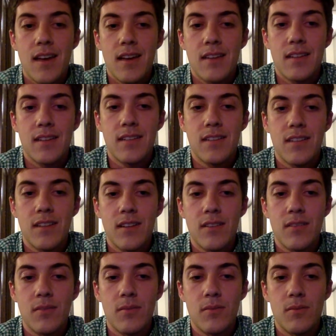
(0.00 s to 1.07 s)
to
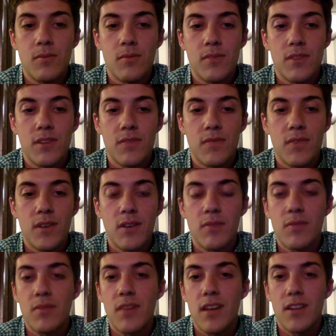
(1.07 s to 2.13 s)
single differing
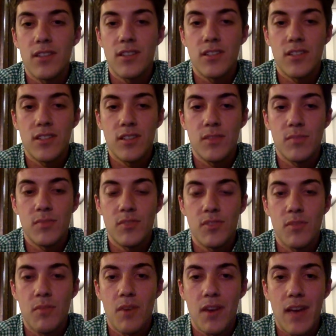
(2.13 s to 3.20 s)
relationships
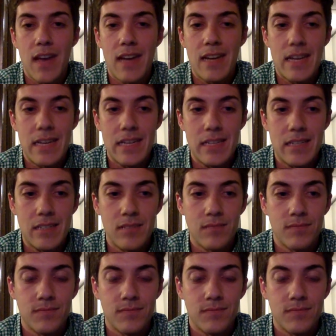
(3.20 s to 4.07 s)
among ideas.